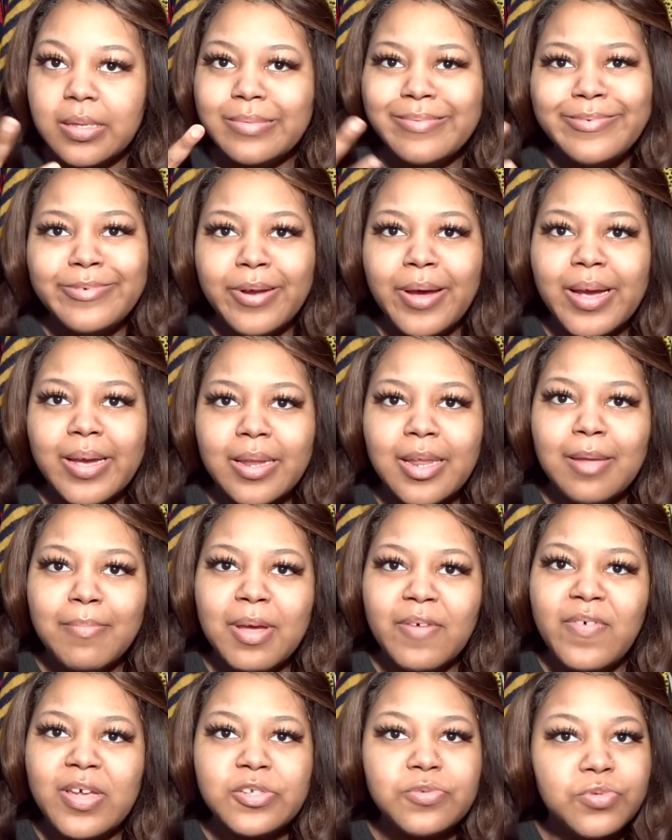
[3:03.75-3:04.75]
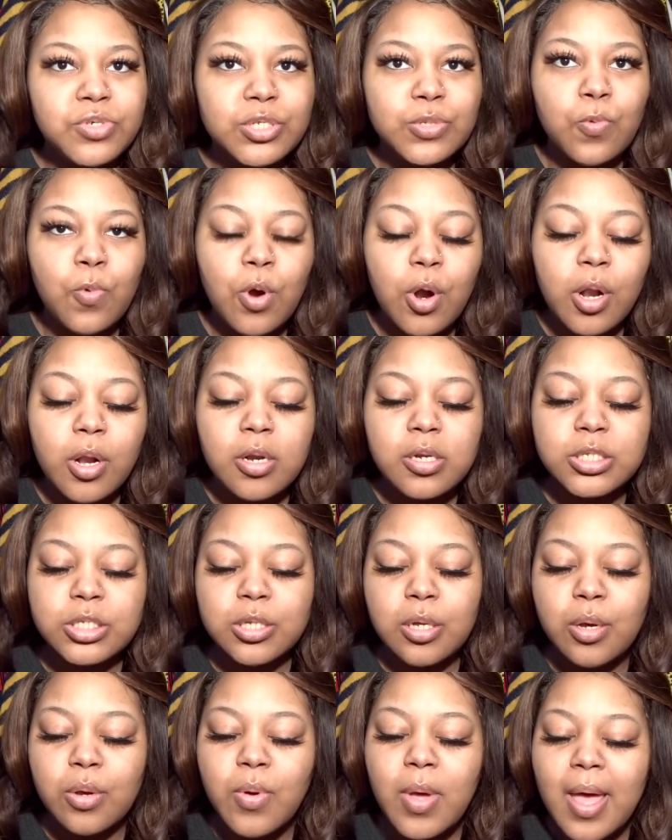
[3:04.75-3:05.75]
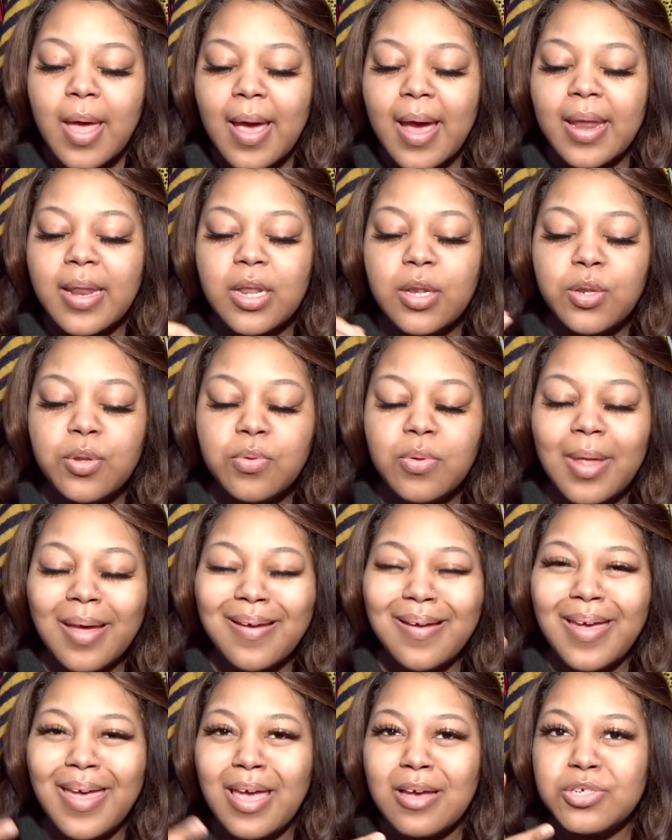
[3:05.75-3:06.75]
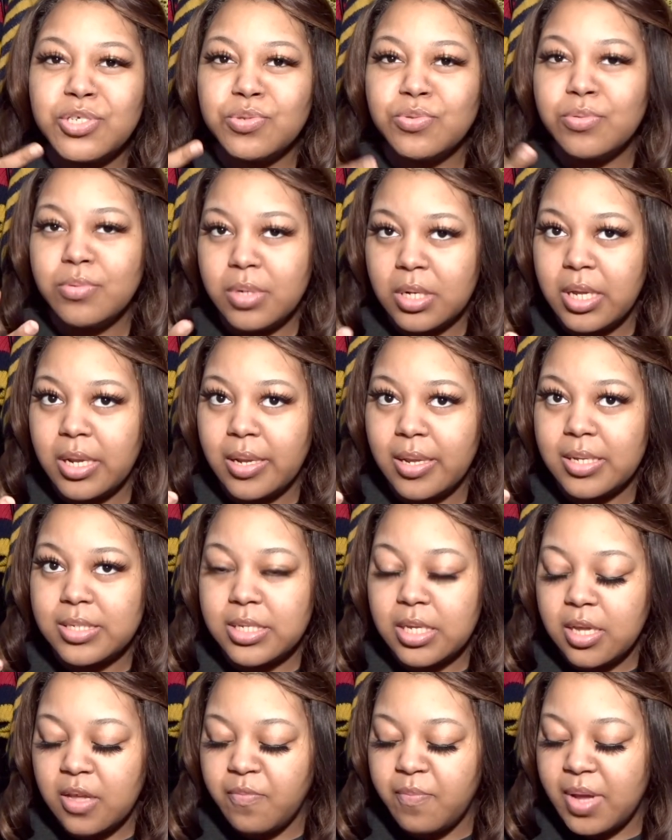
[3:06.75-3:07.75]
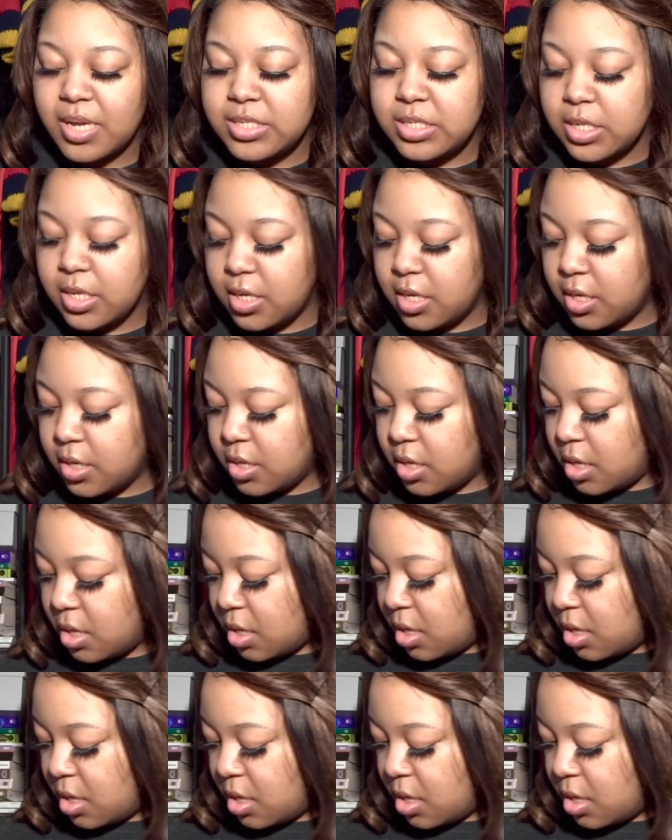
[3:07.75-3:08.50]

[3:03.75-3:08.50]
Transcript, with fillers: you know i cleaned my face with just water so i didn't do like an actual cleansing of my skin